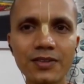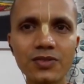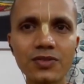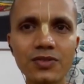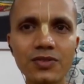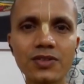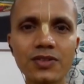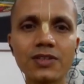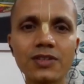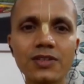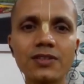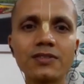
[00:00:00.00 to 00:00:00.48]

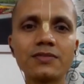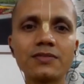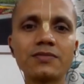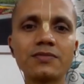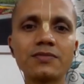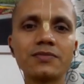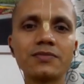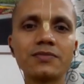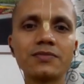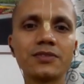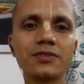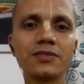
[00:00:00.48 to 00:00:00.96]
So then
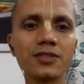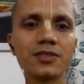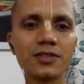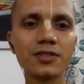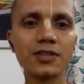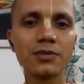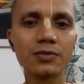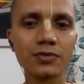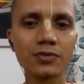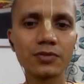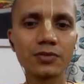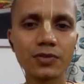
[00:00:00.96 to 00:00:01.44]
let's
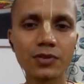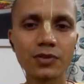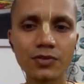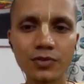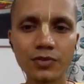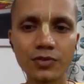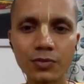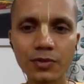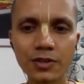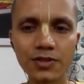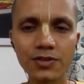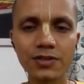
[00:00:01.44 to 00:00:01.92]
keep it for a
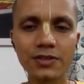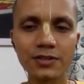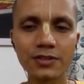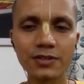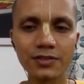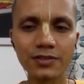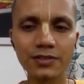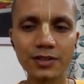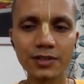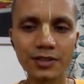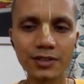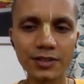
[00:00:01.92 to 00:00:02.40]
few minutes and
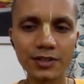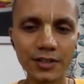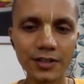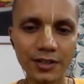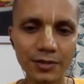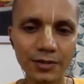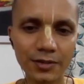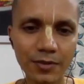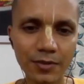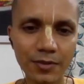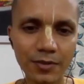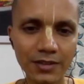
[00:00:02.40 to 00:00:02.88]
then you can
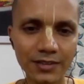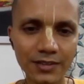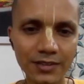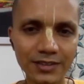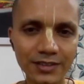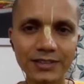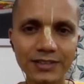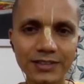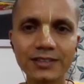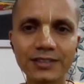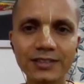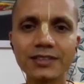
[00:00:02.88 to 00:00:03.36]
take it back
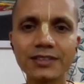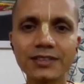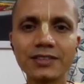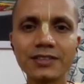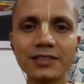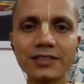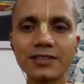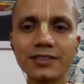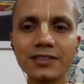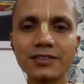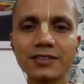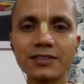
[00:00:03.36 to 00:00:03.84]

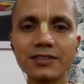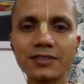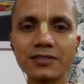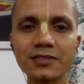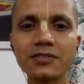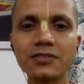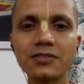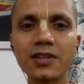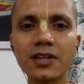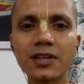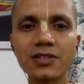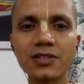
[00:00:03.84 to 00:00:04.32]
and then
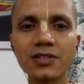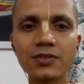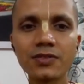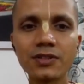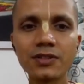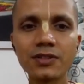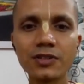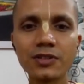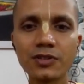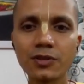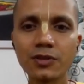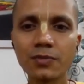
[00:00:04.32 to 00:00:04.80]
transfer
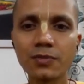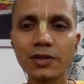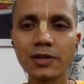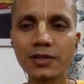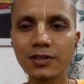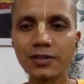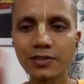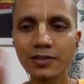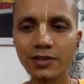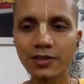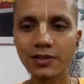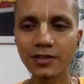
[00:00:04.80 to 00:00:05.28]
it to your plate
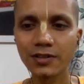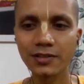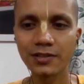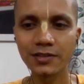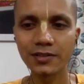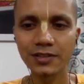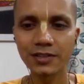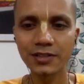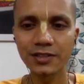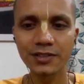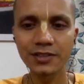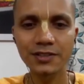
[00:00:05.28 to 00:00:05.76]
and you can
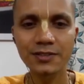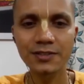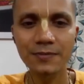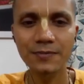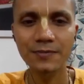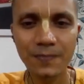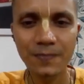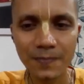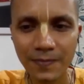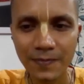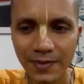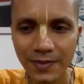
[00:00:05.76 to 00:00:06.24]
eat it.
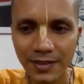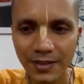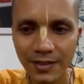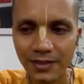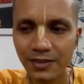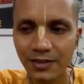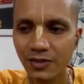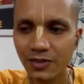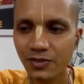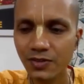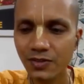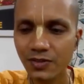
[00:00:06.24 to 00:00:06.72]

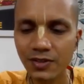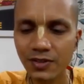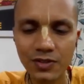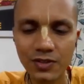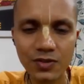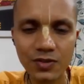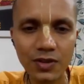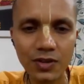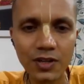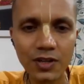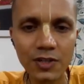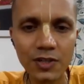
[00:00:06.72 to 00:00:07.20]
So that's
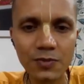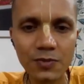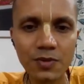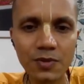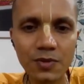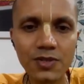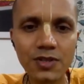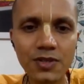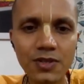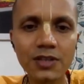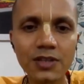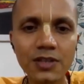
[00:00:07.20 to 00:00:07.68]
called as
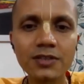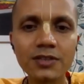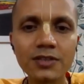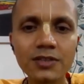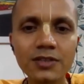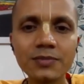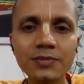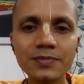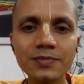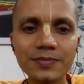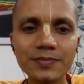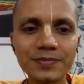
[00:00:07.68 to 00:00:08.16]
prasadam.
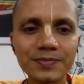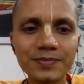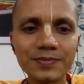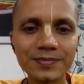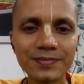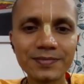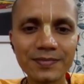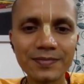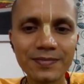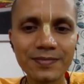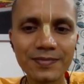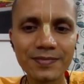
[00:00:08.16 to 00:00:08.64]

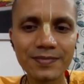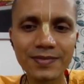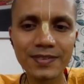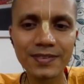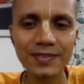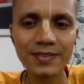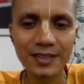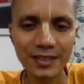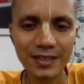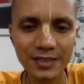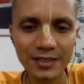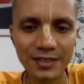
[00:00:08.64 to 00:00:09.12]

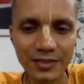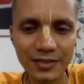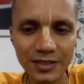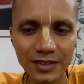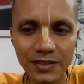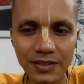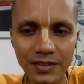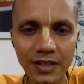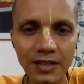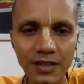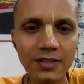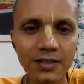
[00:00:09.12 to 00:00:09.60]

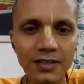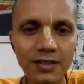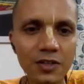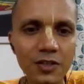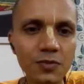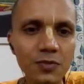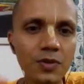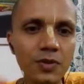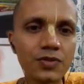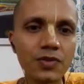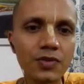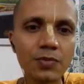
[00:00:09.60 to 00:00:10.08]
Okay, and there
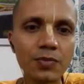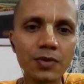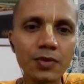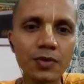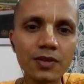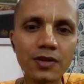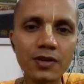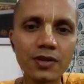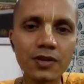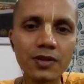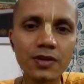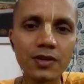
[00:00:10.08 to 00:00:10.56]
are specific
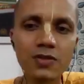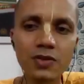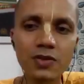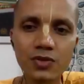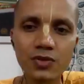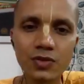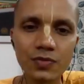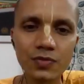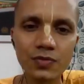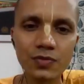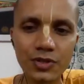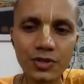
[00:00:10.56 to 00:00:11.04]
mantras also,
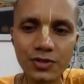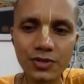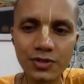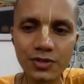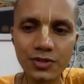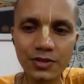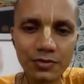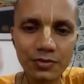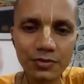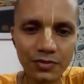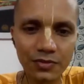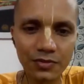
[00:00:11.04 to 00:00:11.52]
which
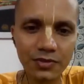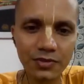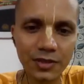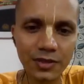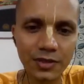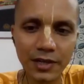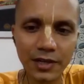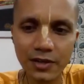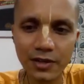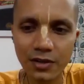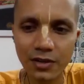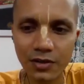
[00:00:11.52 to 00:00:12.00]

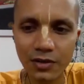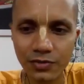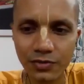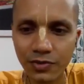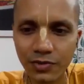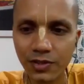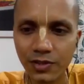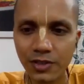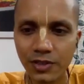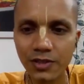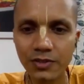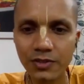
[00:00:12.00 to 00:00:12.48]
later on we
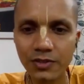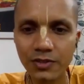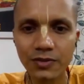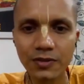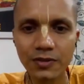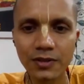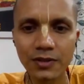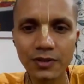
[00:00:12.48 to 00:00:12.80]
will tell you